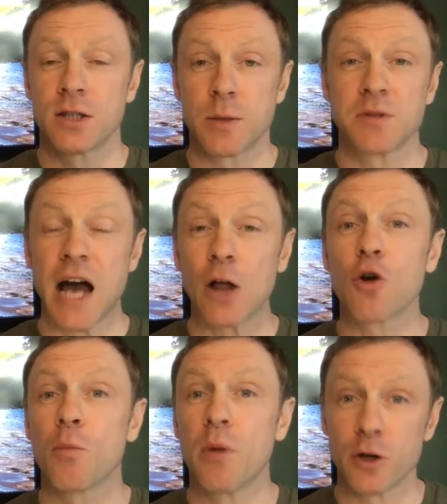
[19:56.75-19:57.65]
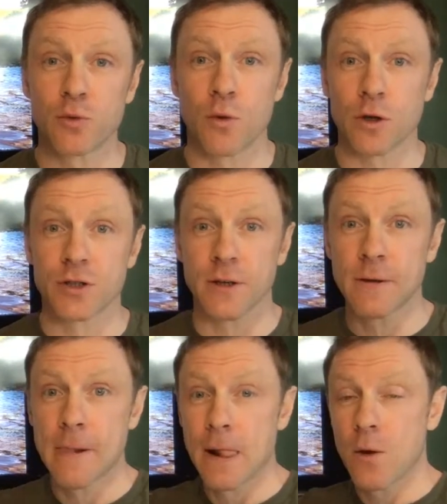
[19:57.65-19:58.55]
Sometimes I'll go bird
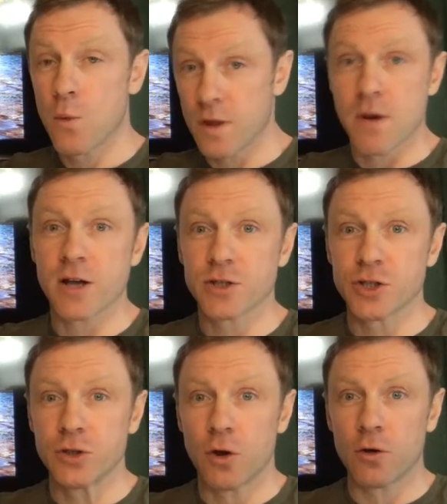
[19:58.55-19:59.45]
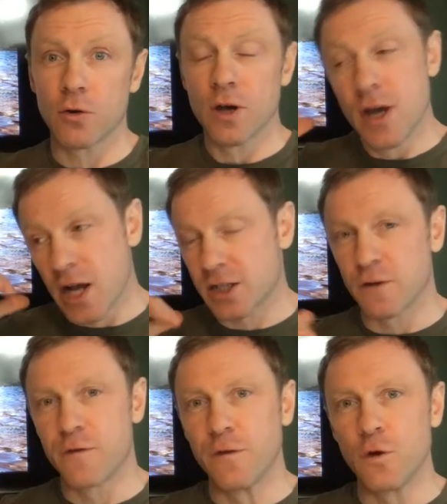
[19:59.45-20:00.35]
watching with a mask and snorkel. So I
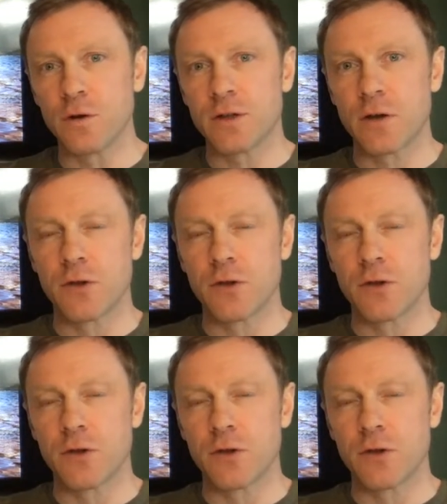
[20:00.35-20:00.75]
can float down